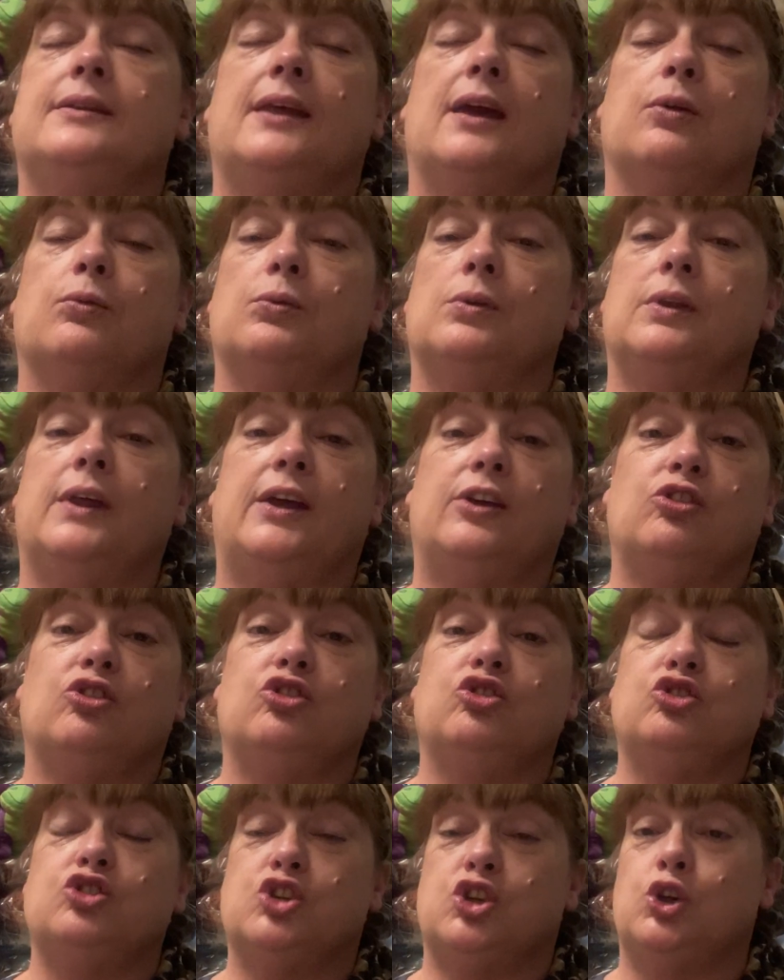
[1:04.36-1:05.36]
that
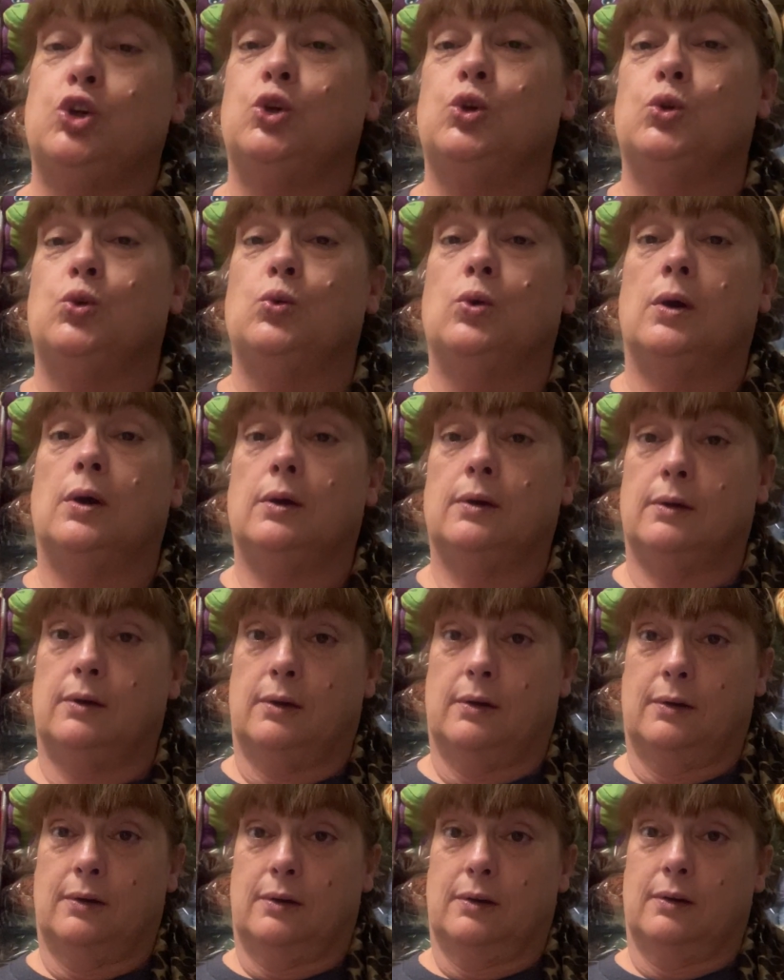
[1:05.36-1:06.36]
relates to
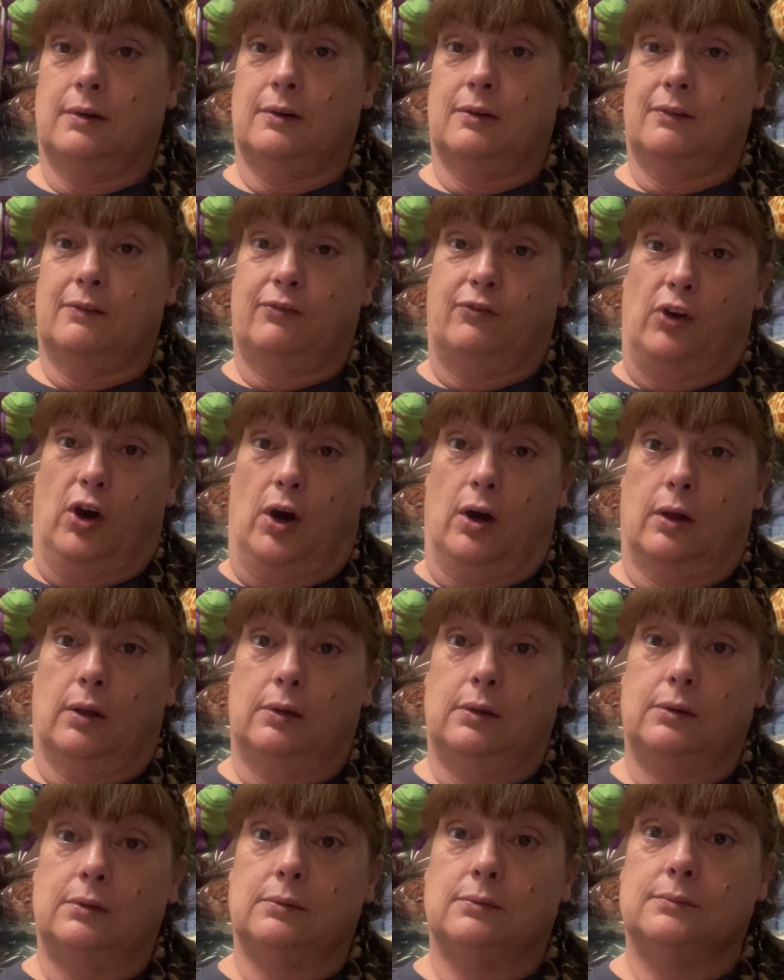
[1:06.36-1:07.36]
fall